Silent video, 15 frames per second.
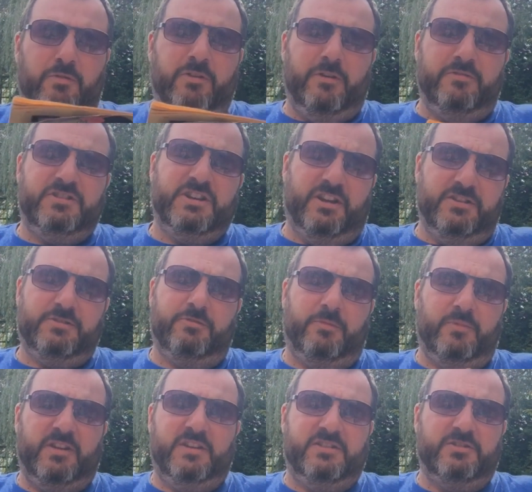and I was chatting to
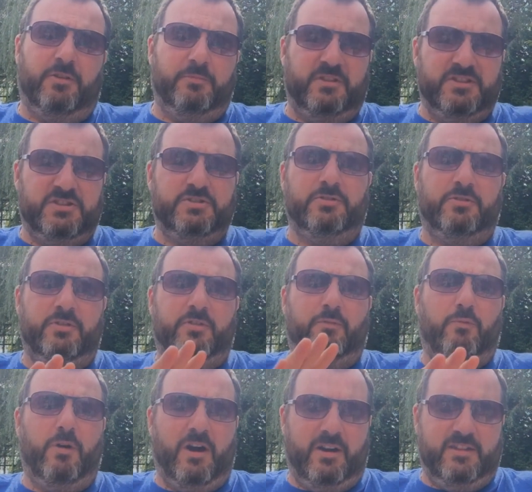him, he told me the story
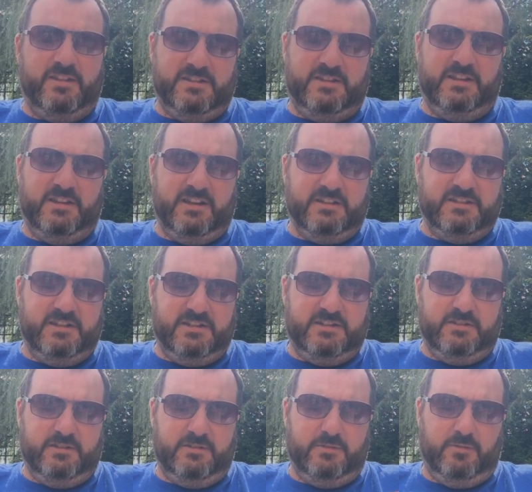of why this thing
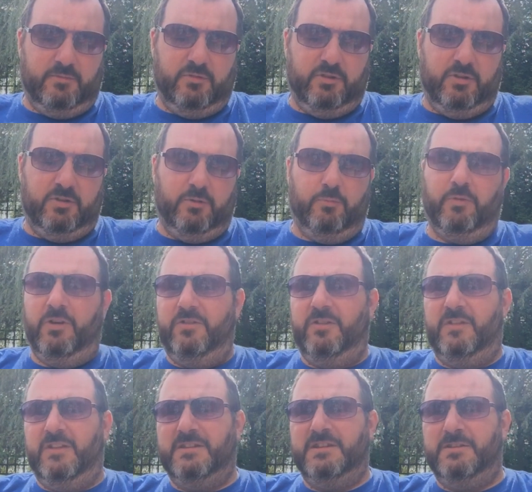existed and the work
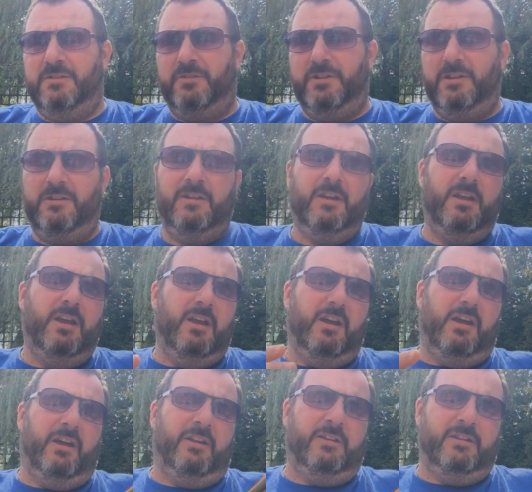that they did on it.
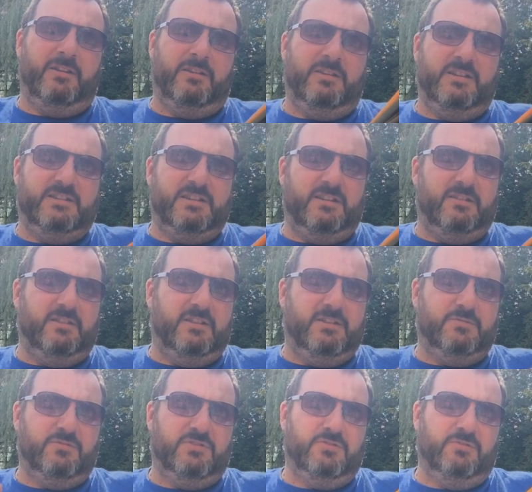And he said that
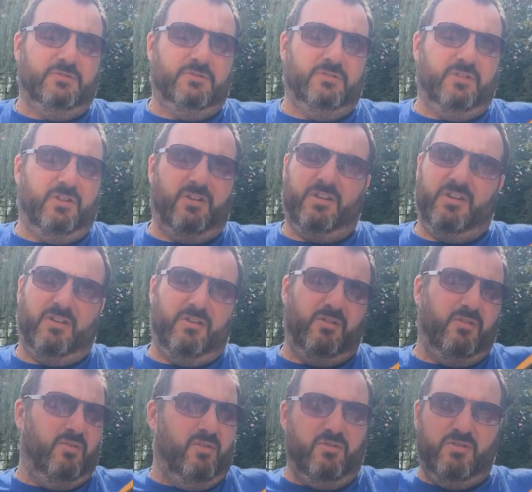this was done
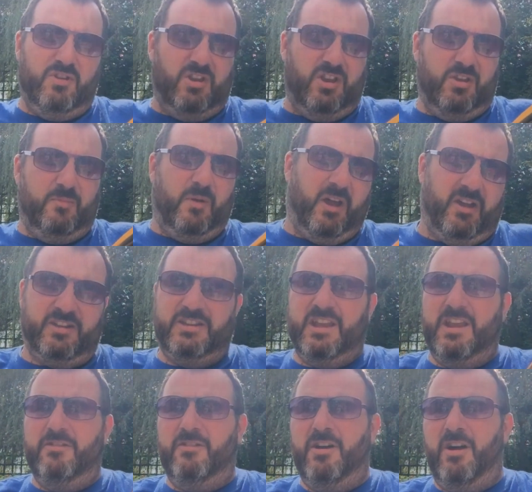about 1.5
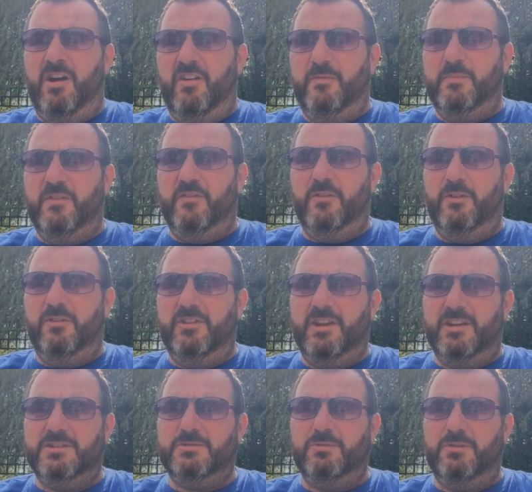years before
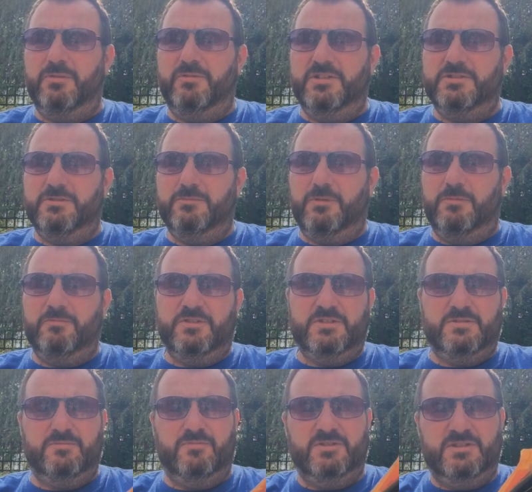the actual original one
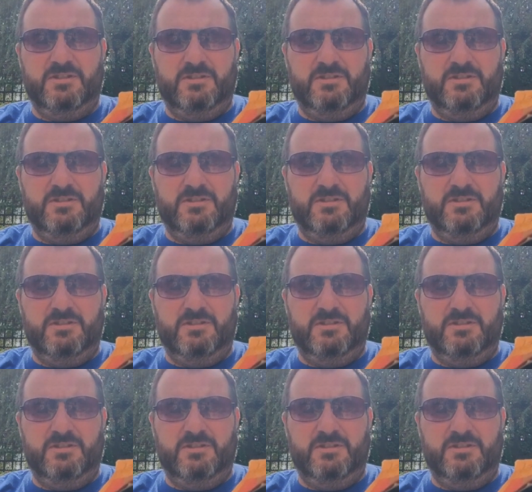was